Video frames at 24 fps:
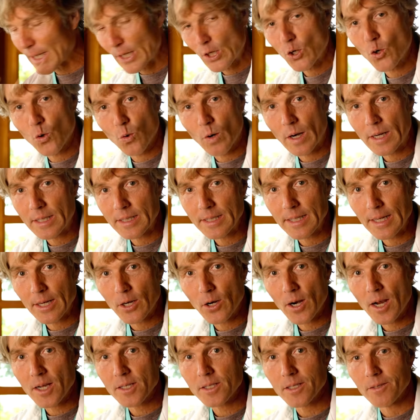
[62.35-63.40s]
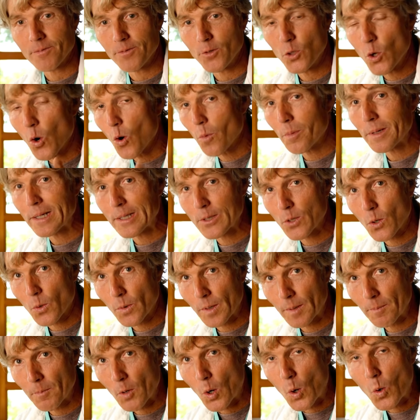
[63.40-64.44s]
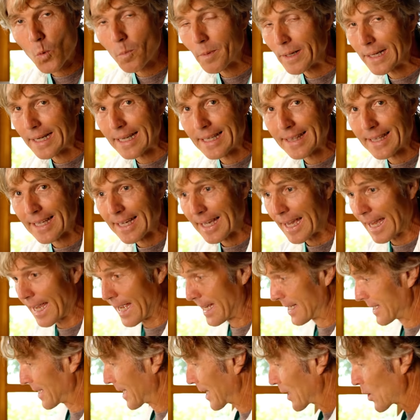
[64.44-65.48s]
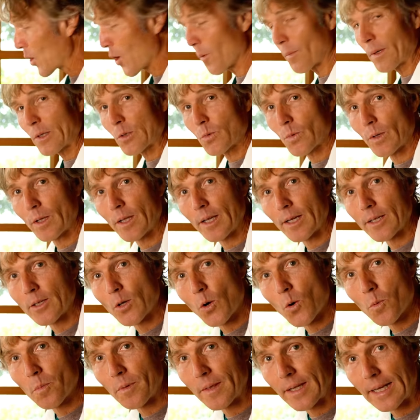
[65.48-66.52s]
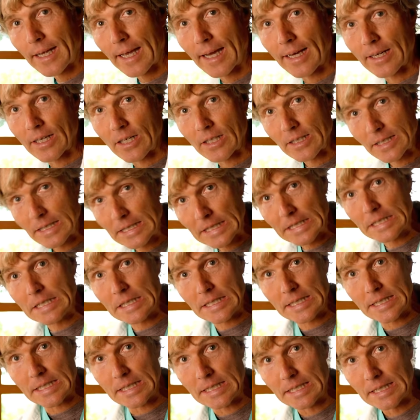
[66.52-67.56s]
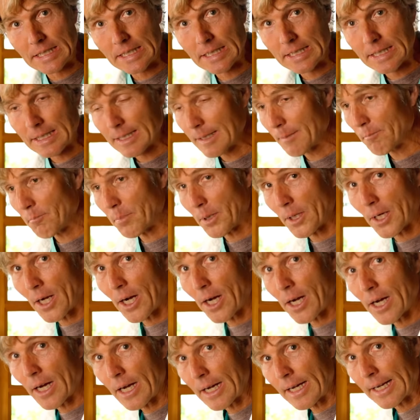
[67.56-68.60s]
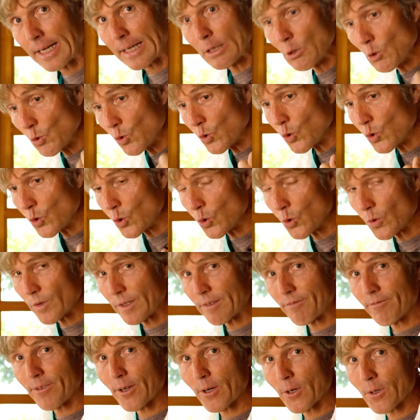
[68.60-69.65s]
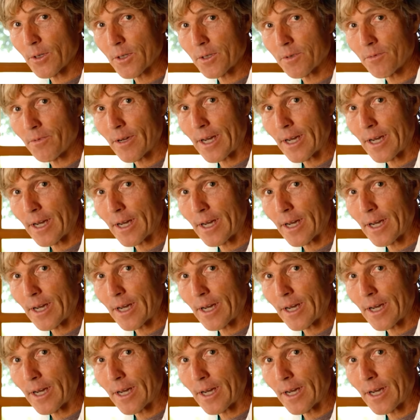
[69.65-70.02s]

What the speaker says: like crazy aggressive. Nobody's opening the cage. Like, nobody's willing to open the kennel. But I, the fearless